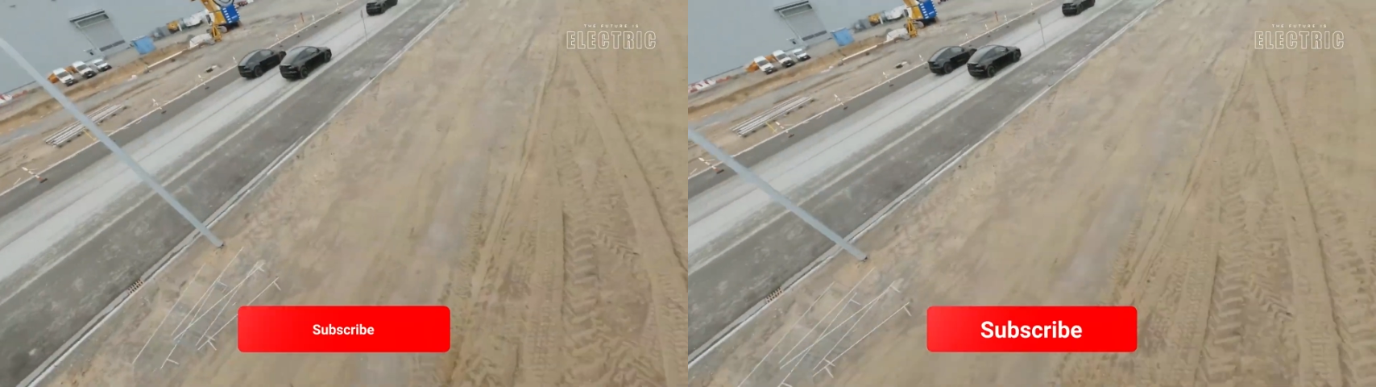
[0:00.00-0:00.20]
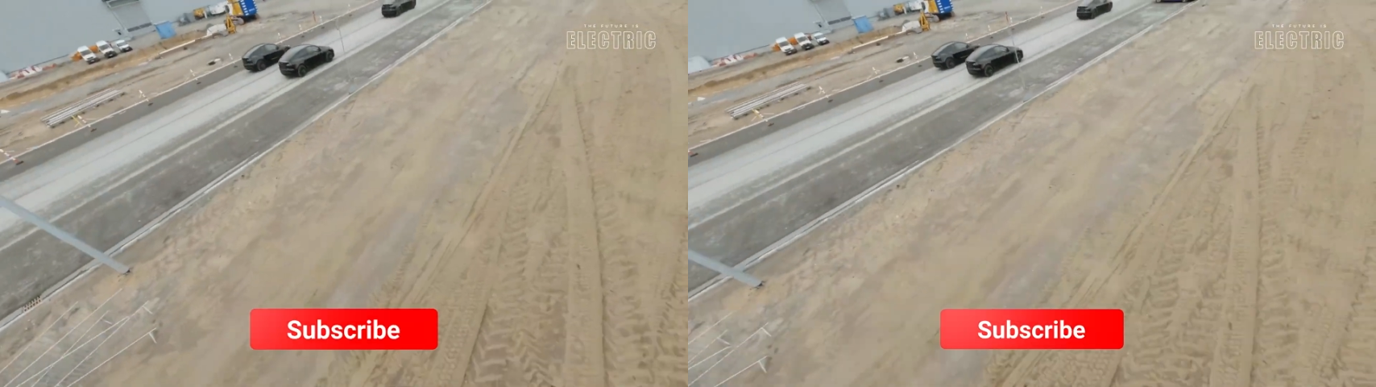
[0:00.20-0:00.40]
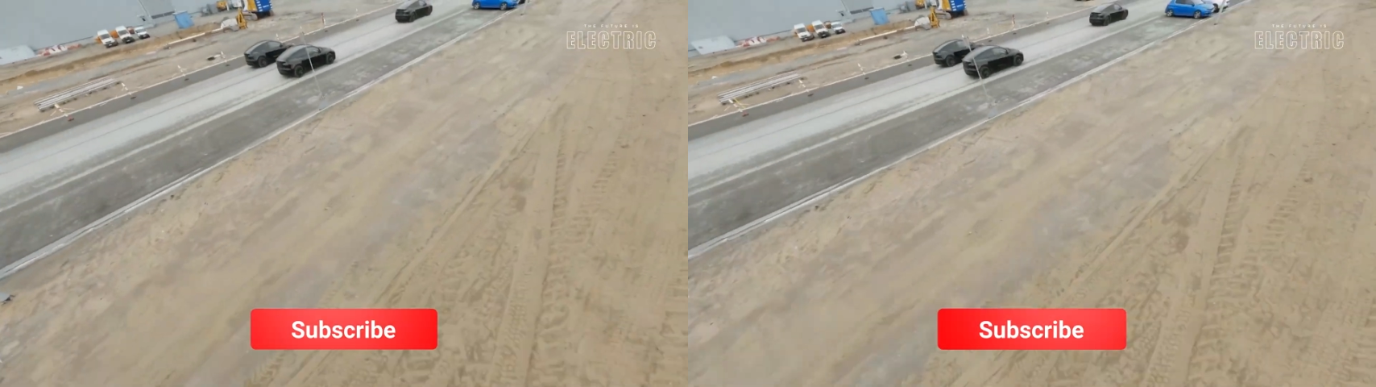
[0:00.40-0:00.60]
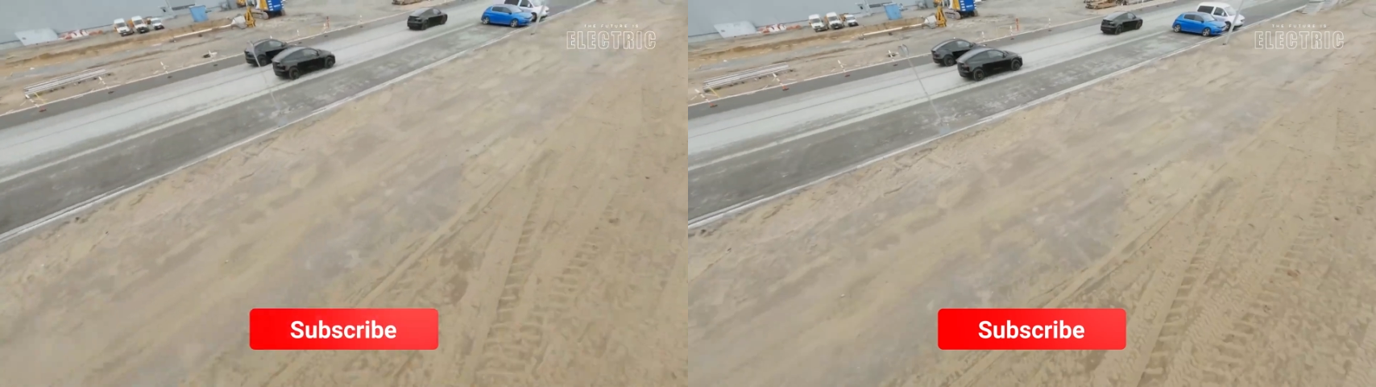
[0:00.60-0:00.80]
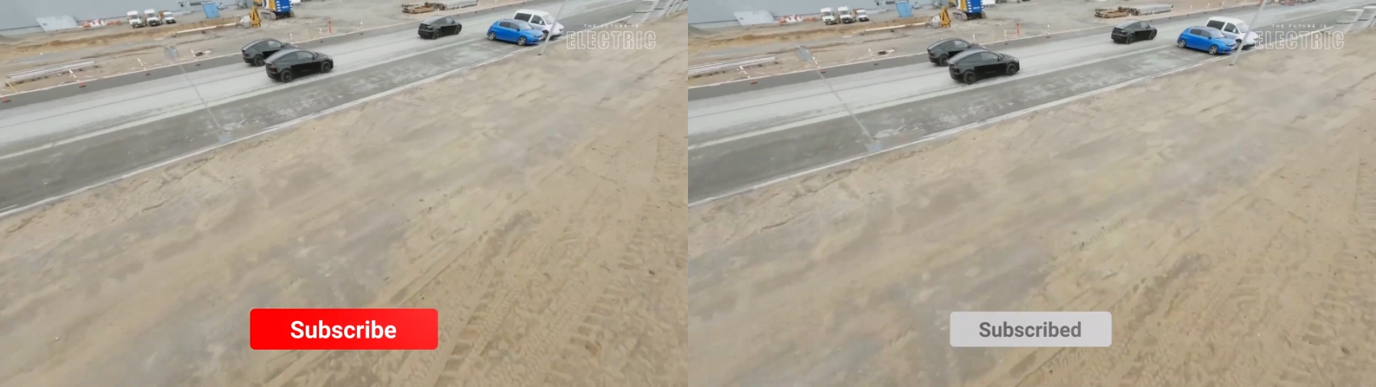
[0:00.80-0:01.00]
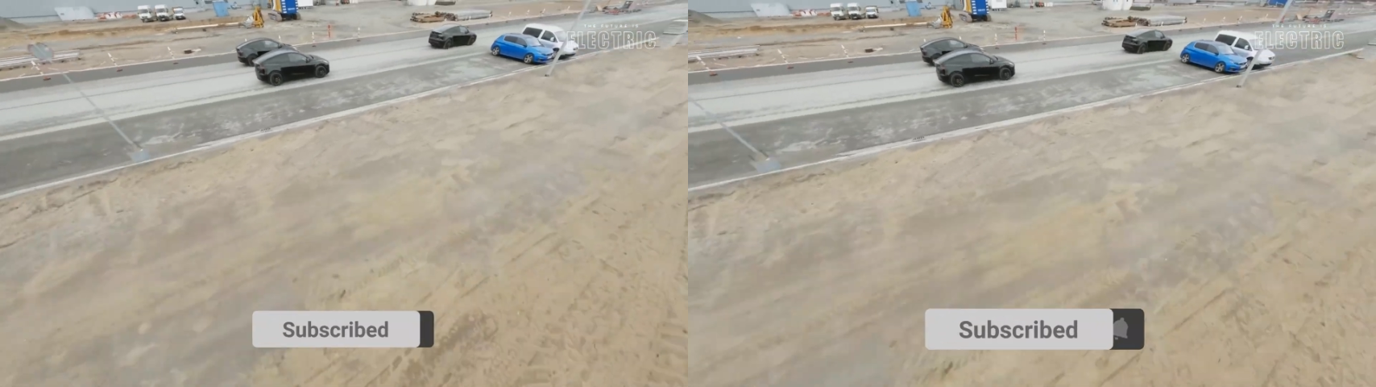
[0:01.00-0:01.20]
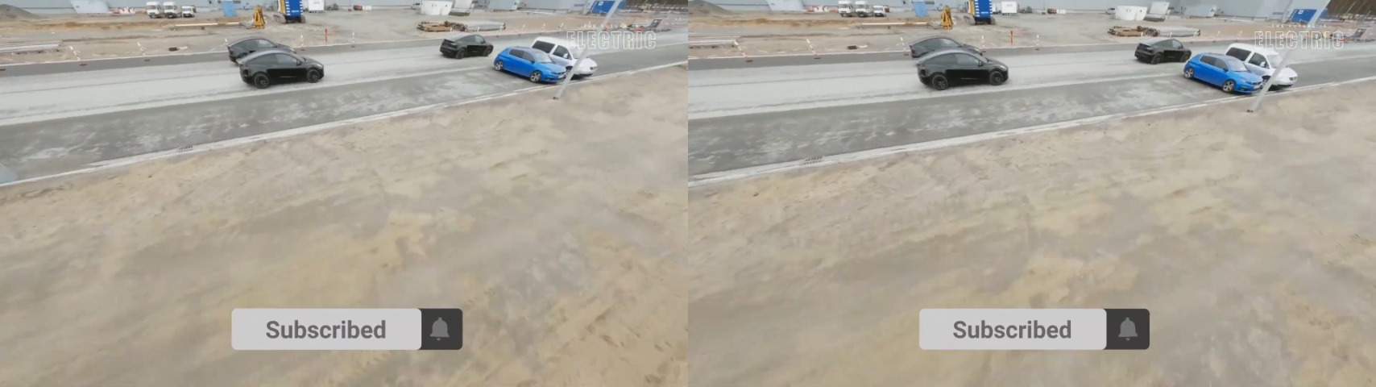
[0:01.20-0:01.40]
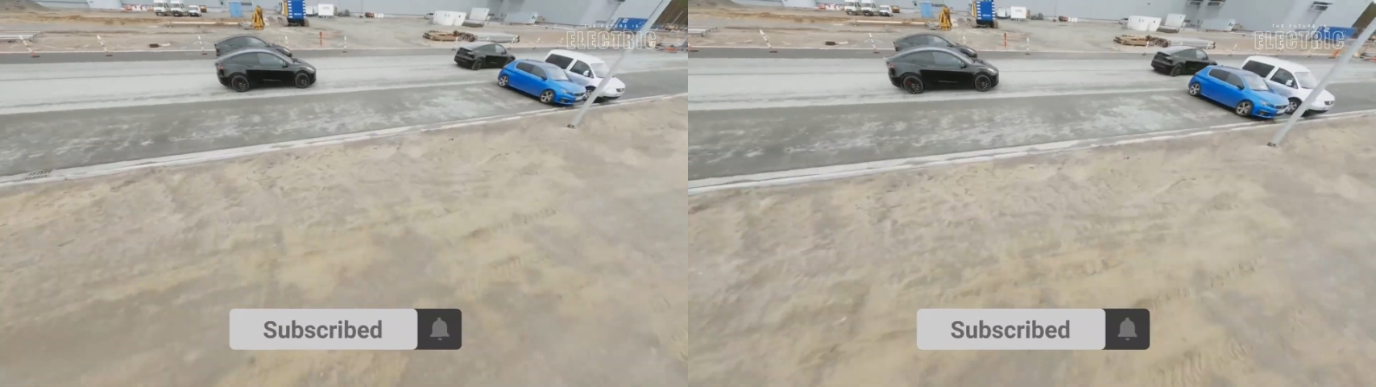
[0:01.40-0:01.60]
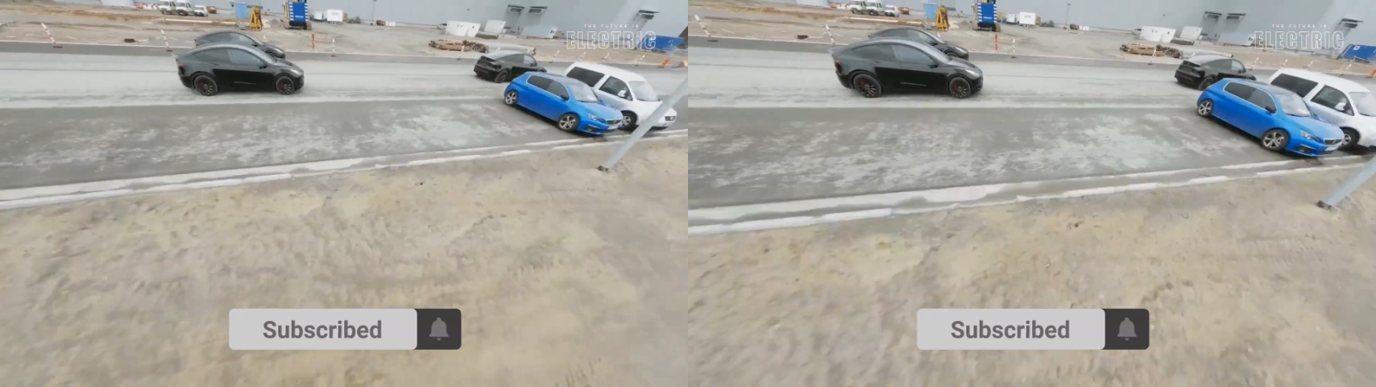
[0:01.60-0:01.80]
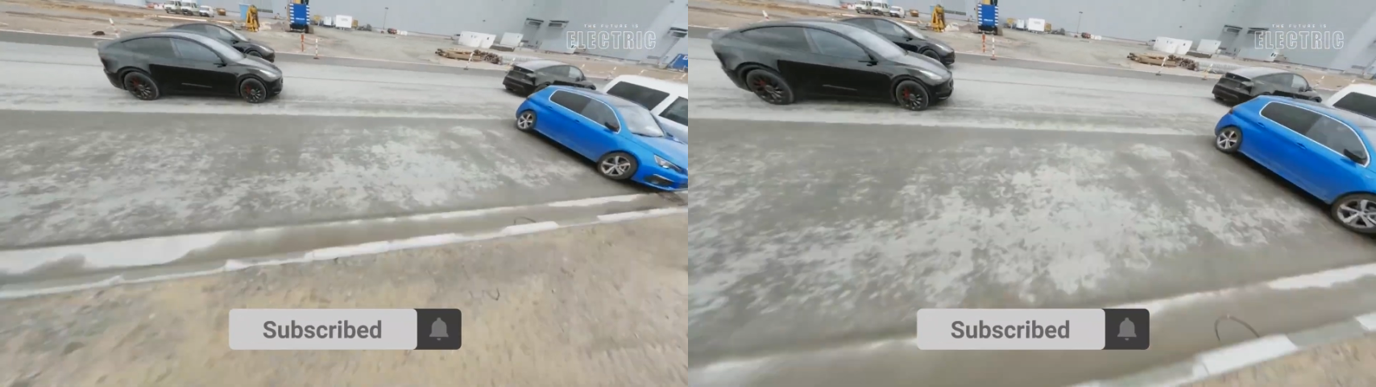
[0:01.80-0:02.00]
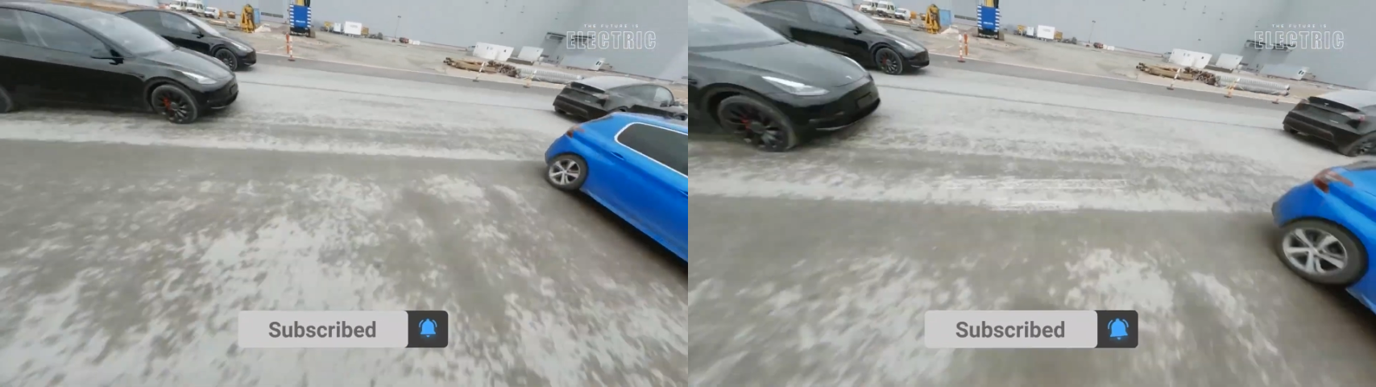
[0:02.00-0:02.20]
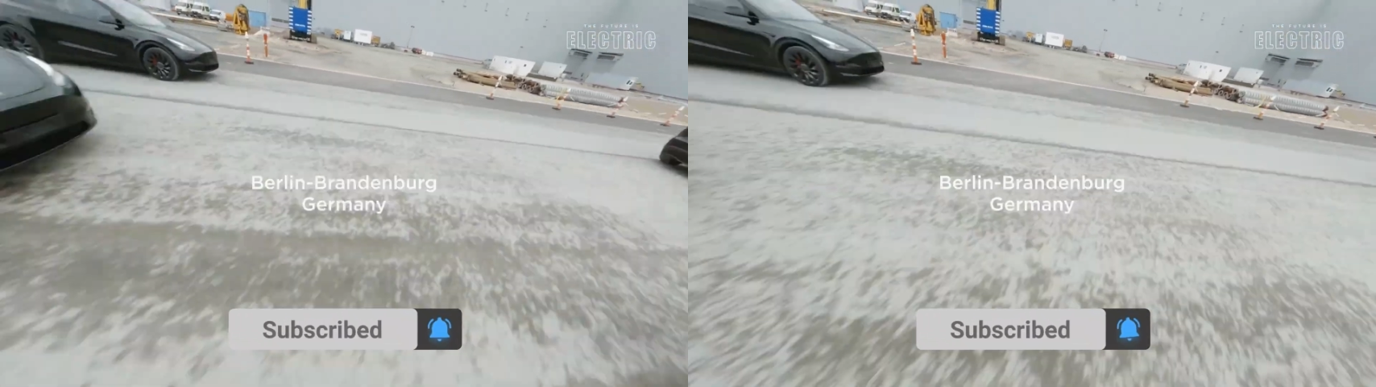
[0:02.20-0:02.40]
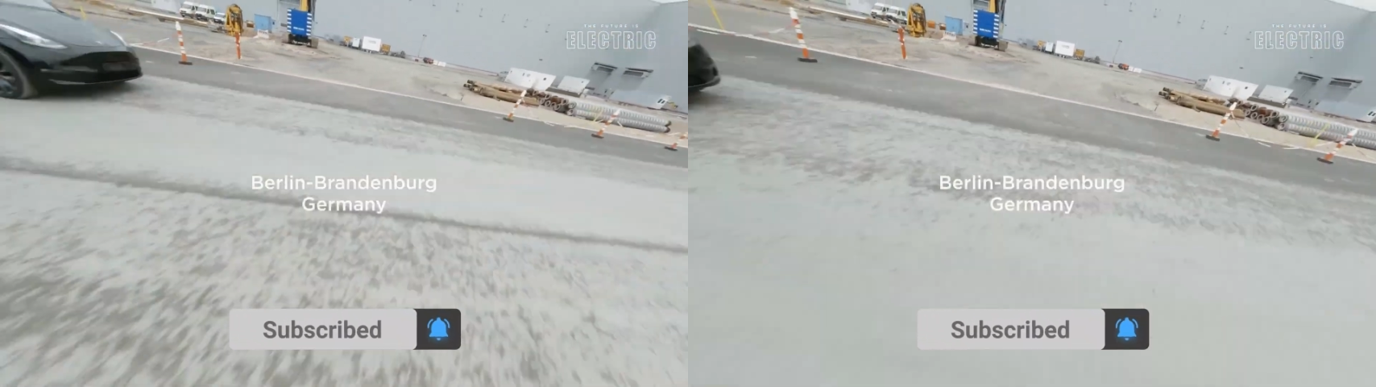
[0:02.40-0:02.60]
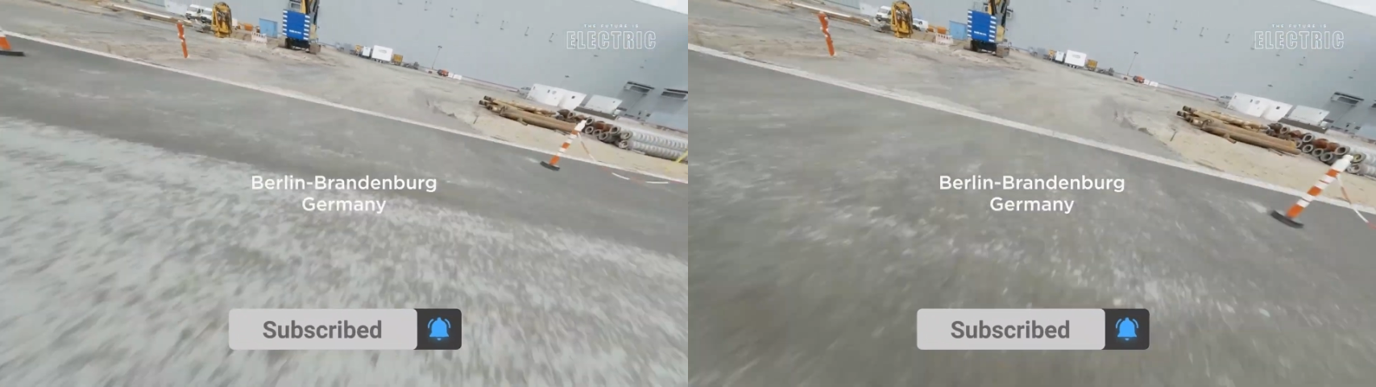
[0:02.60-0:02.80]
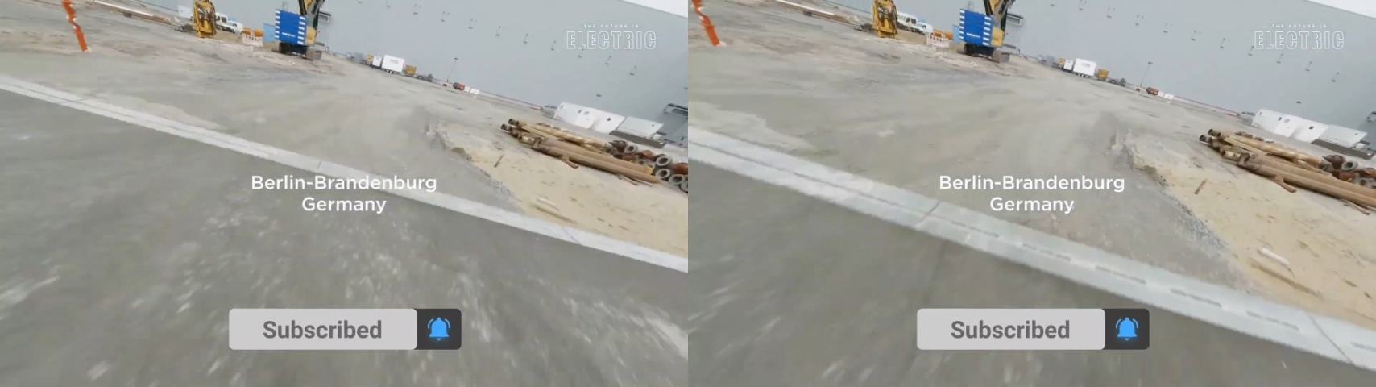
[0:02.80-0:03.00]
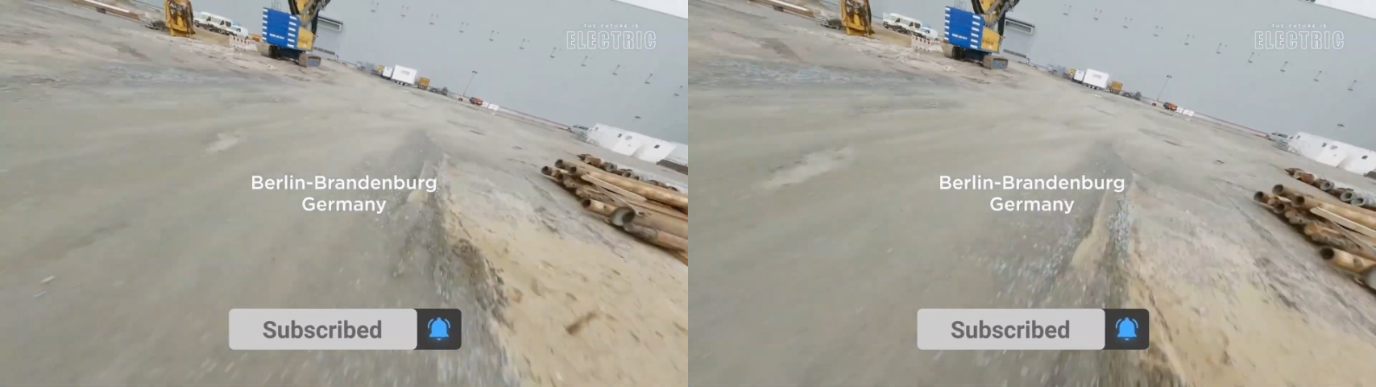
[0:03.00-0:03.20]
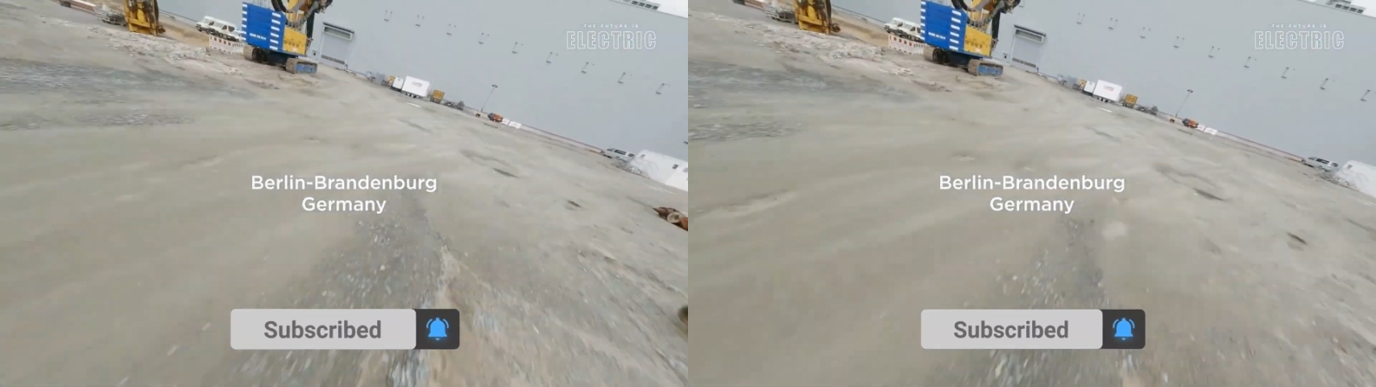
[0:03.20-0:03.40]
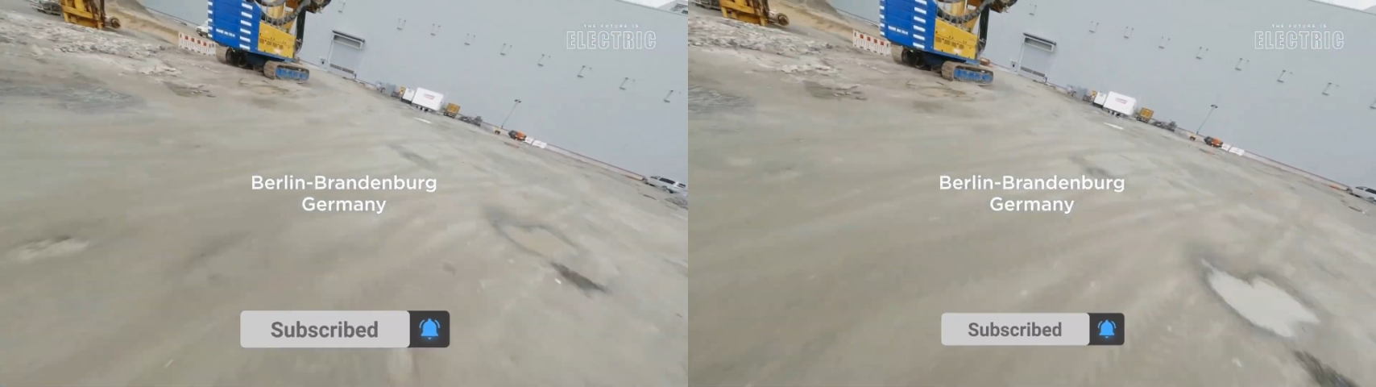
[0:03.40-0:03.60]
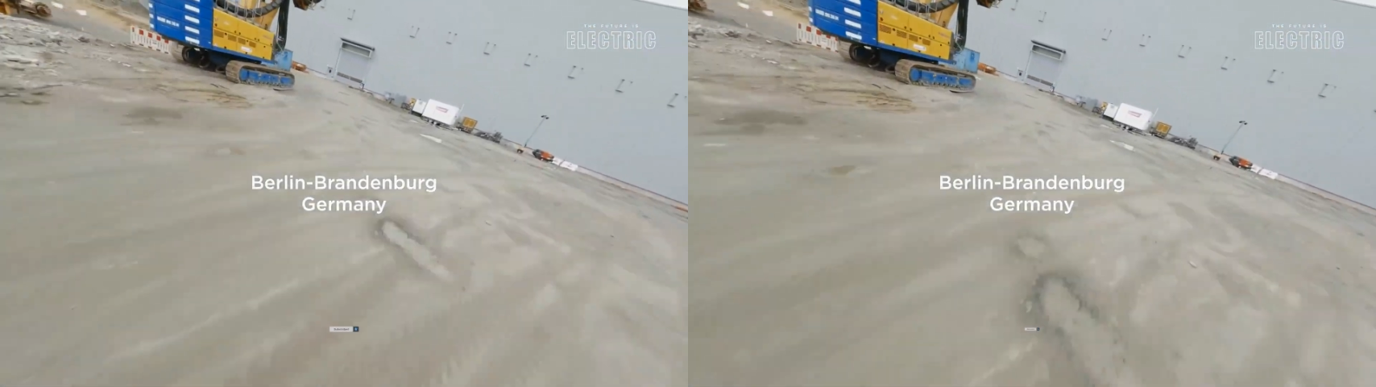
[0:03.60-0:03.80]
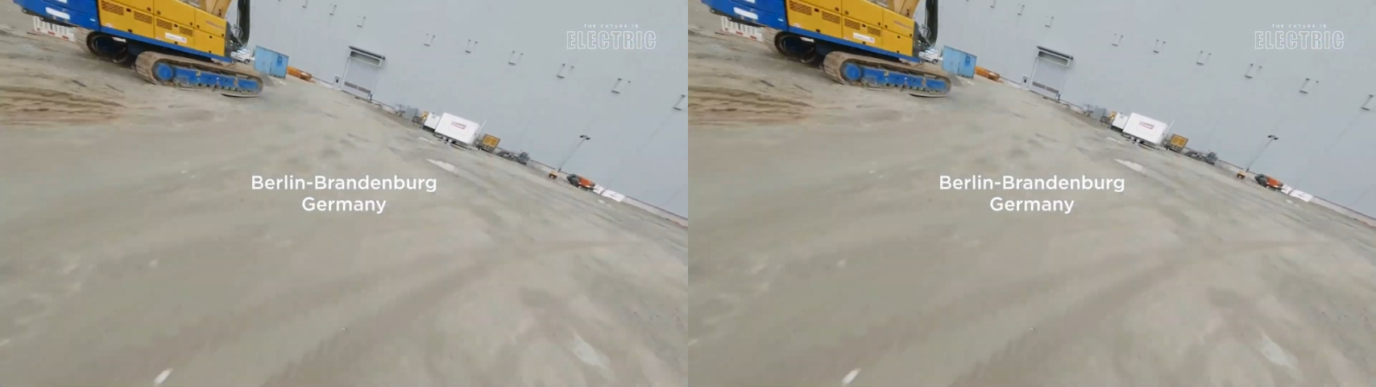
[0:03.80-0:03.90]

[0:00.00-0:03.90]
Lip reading: No face is visible, so there are no lips to read.